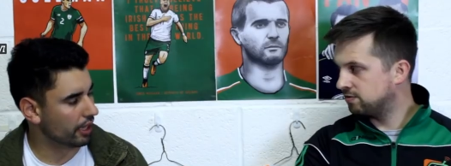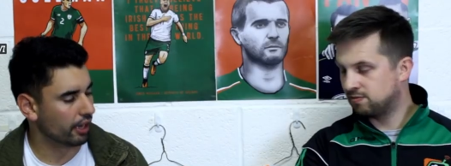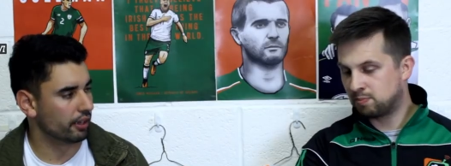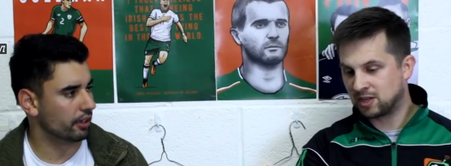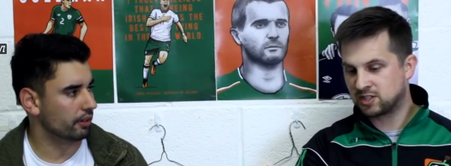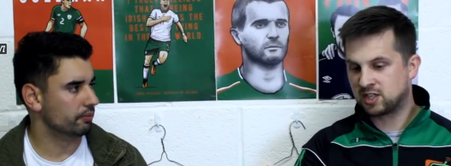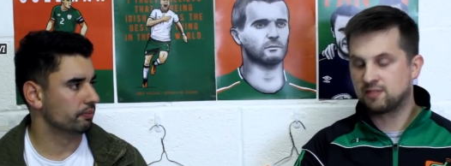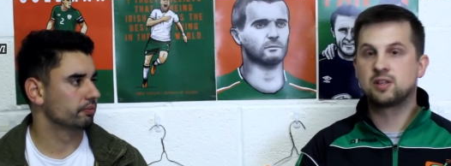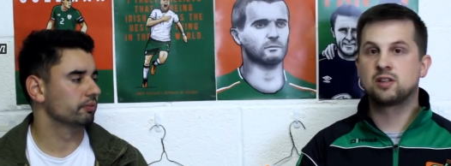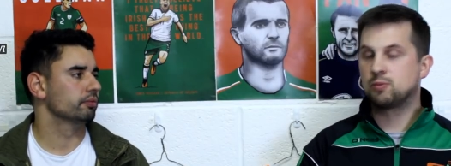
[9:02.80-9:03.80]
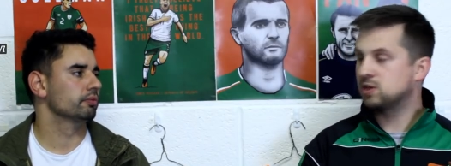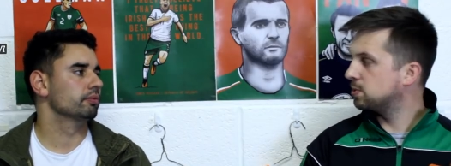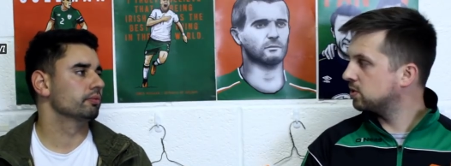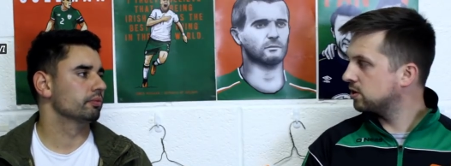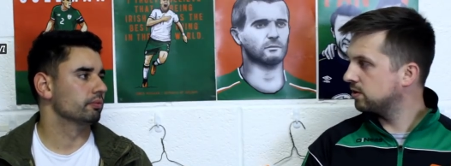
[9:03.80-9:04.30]
Speaker 1: of yeah, positivity yeah. that we
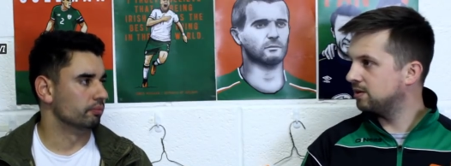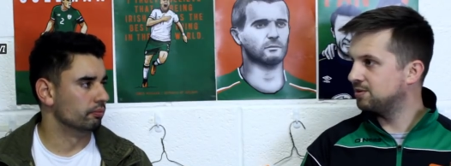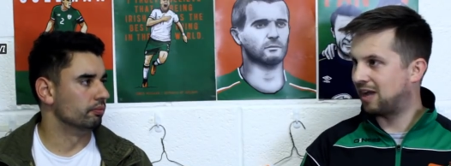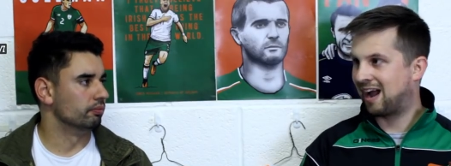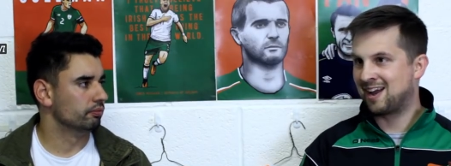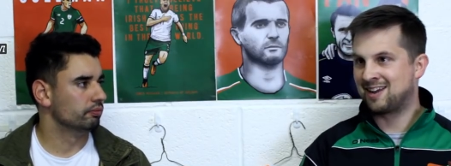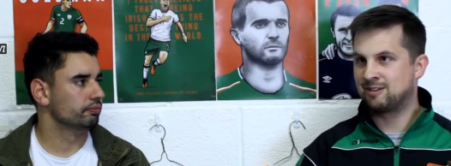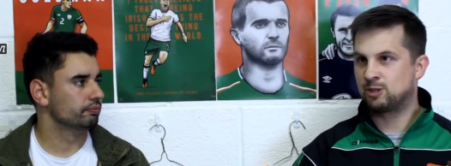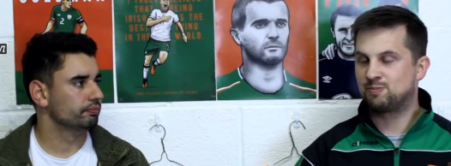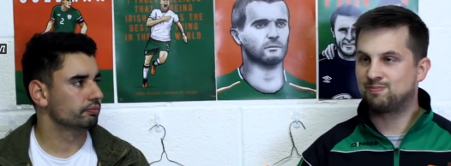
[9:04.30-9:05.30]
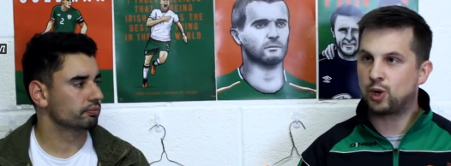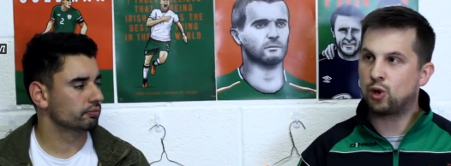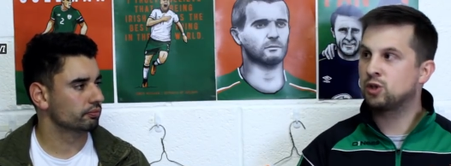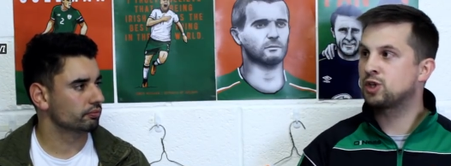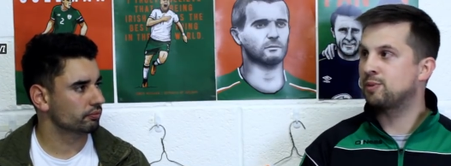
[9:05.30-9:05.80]
spoke around, mm. and
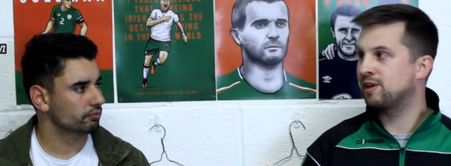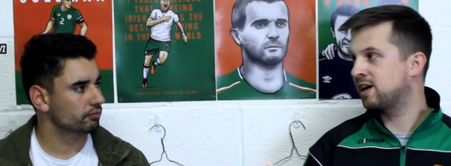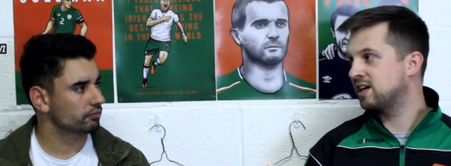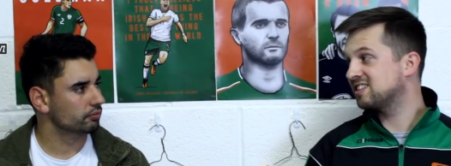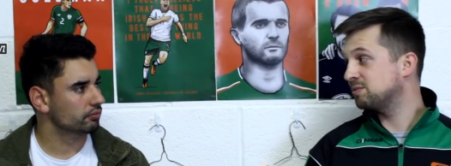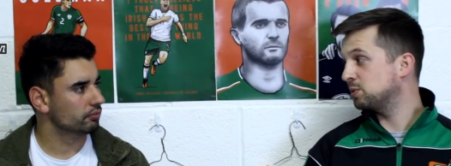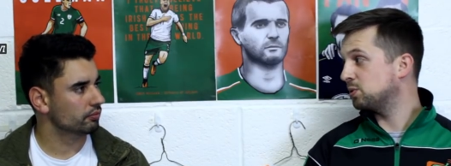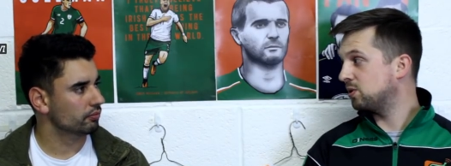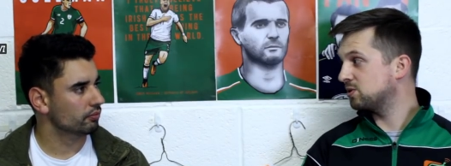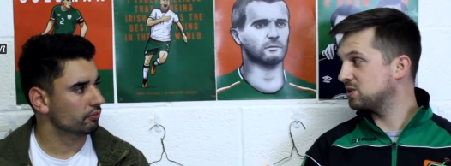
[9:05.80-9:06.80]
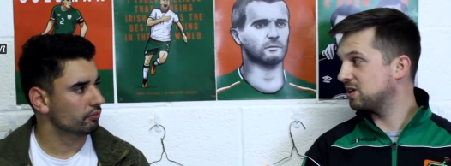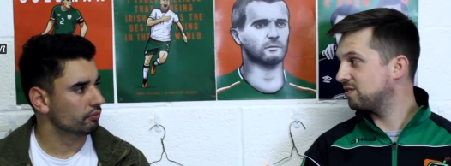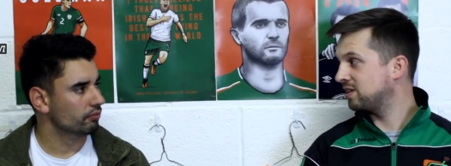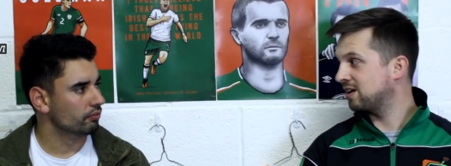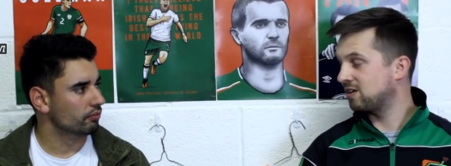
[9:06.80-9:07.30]
ultimately it has to be Walters
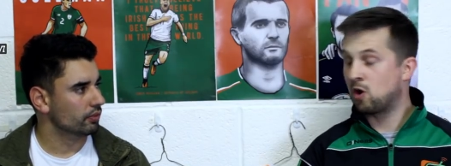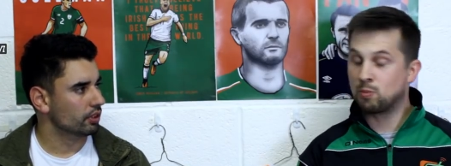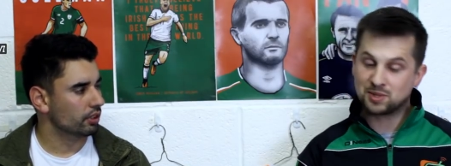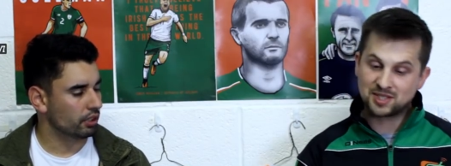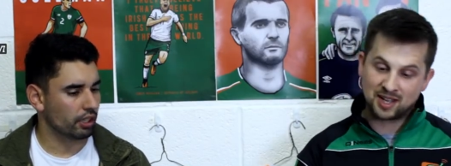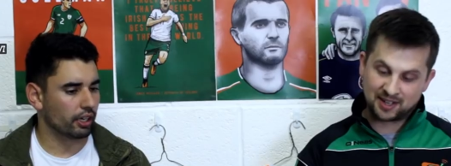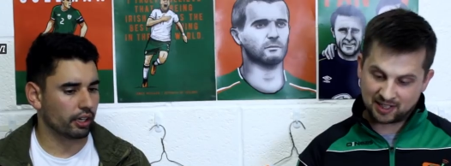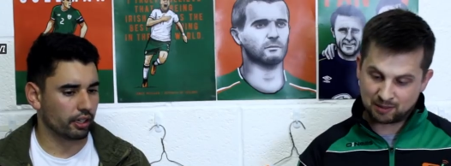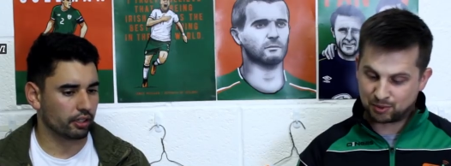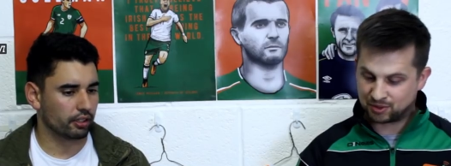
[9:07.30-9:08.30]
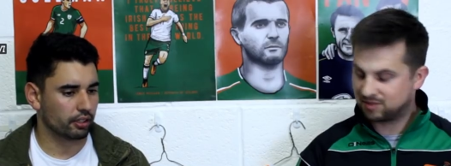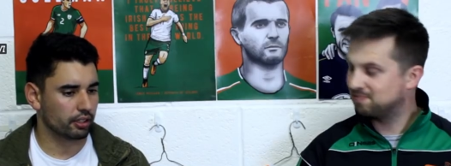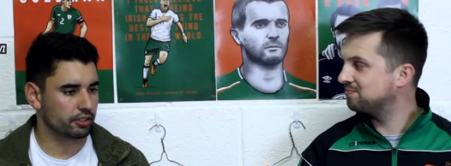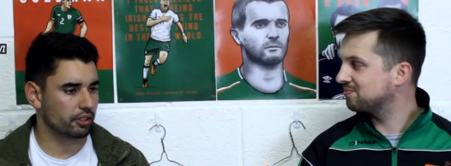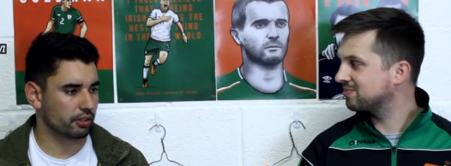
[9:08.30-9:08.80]
after that. Almost sadly, yeah. but
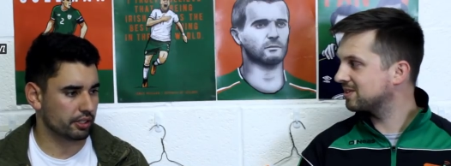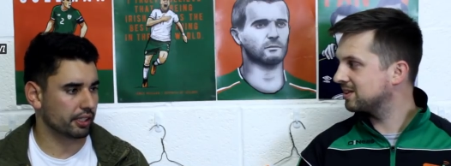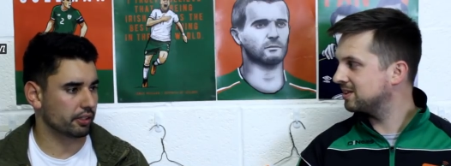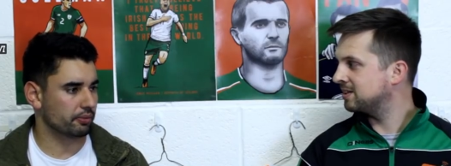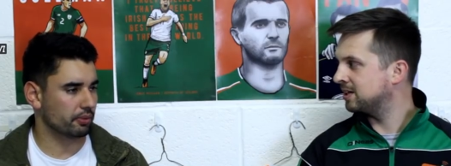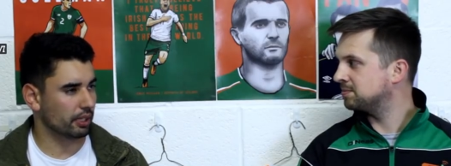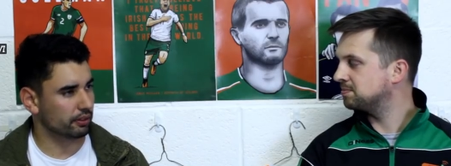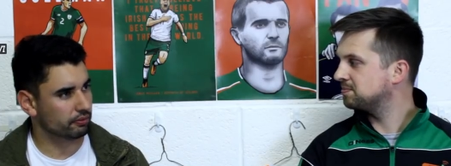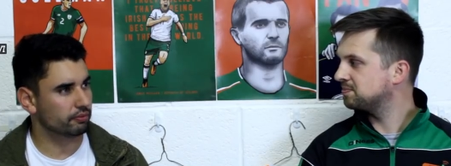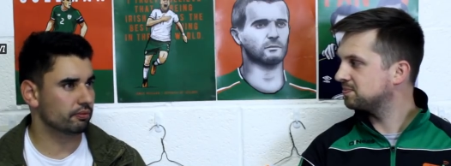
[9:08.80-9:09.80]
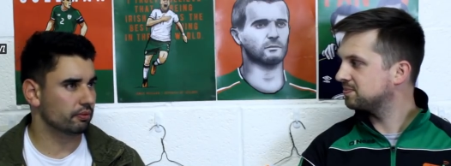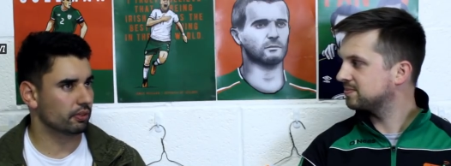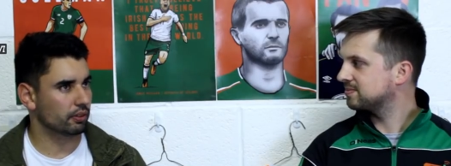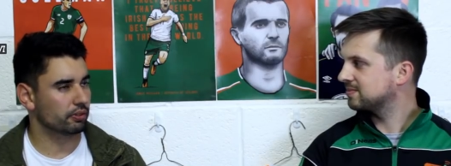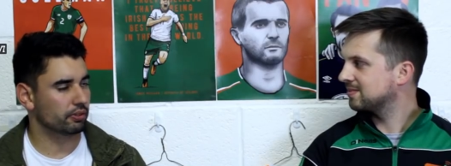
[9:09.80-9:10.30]
Speaker 2: he's the only centre. Yeah. Well,
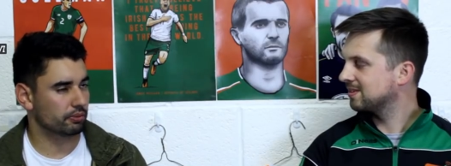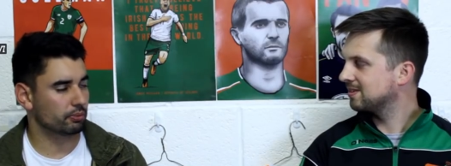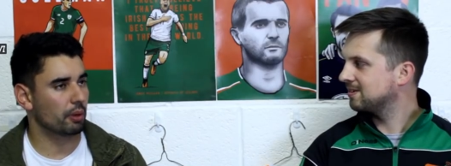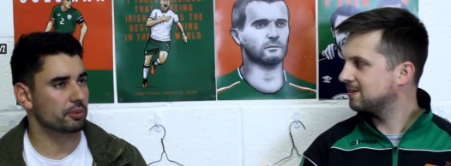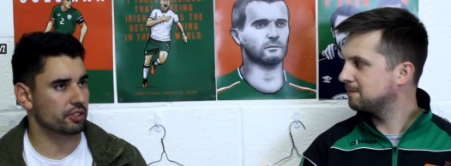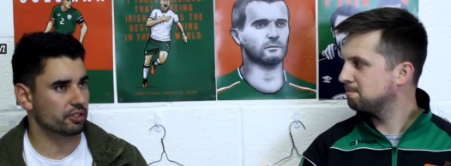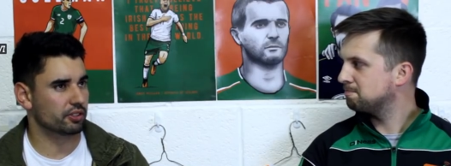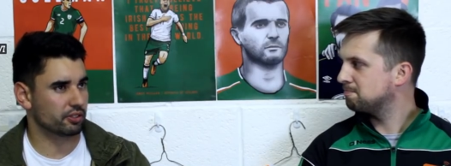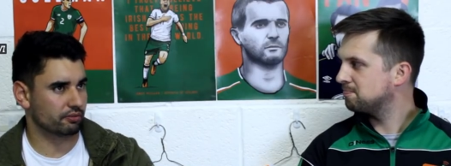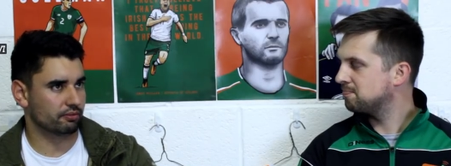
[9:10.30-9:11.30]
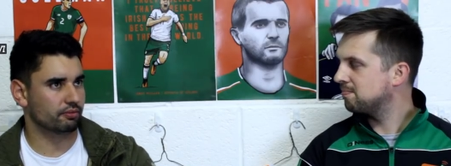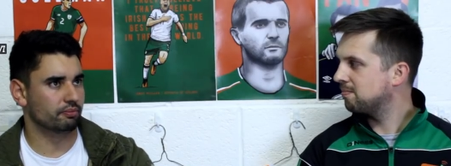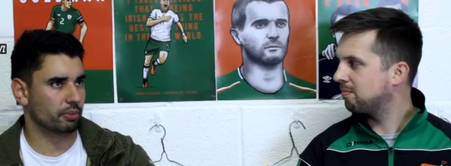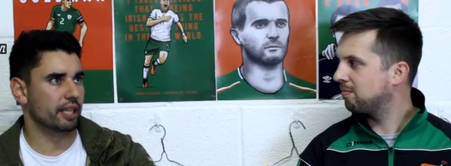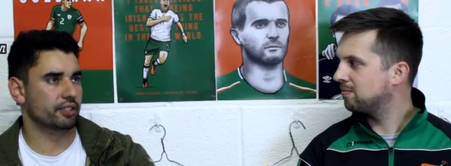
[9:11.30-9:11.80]
Robinson's
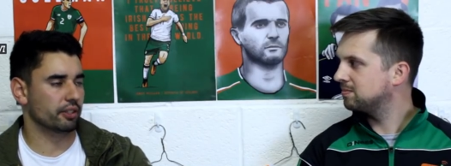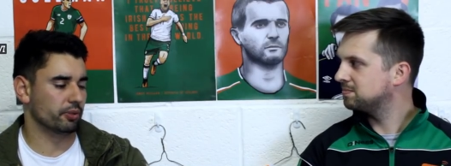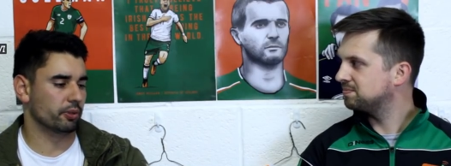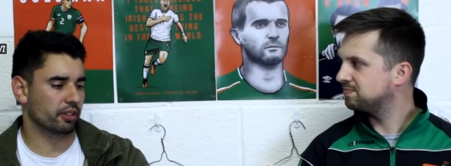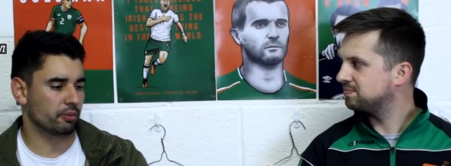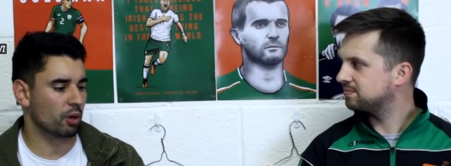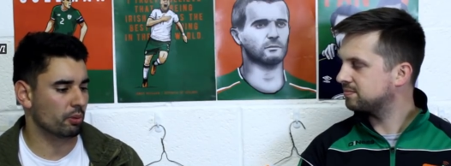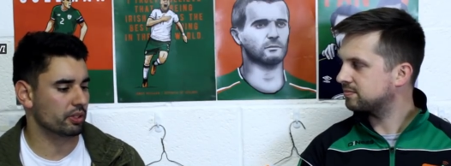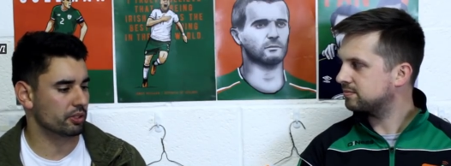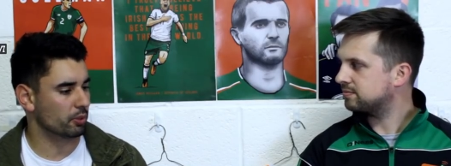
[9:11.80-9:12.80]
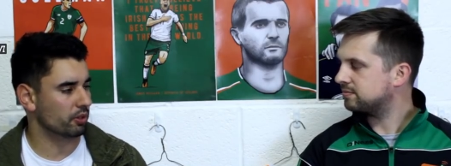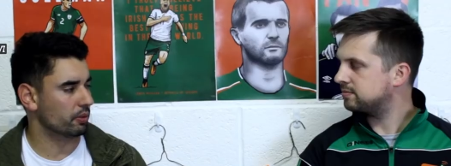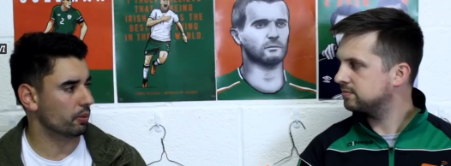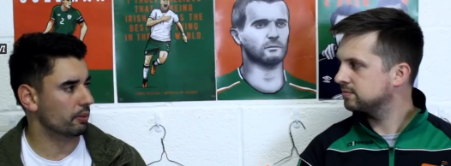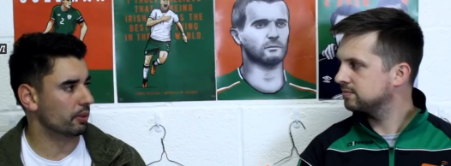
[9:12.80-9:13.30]
playing centre forward at the moment, but he's more of
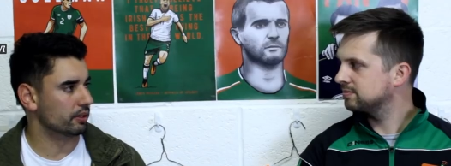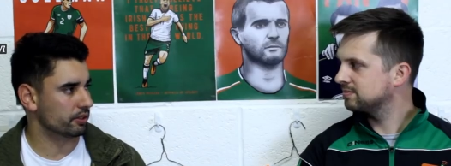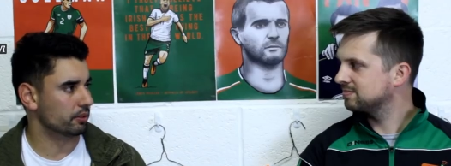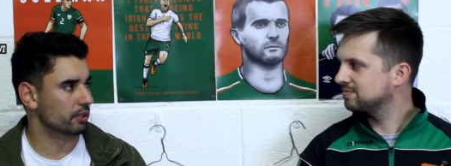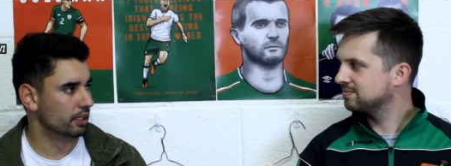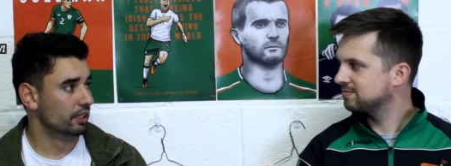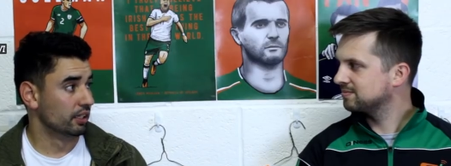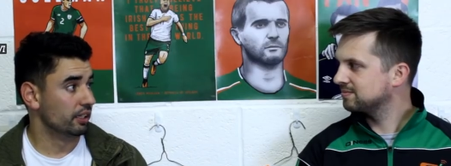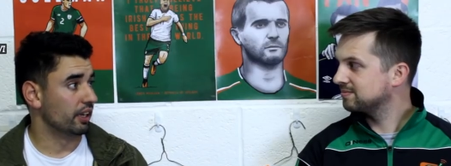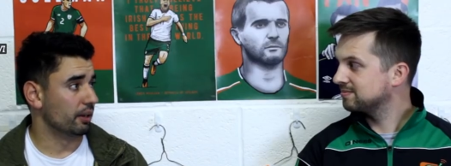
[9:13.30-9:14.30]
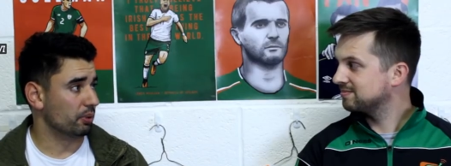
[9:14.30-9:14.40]
a wide man. So, yeah,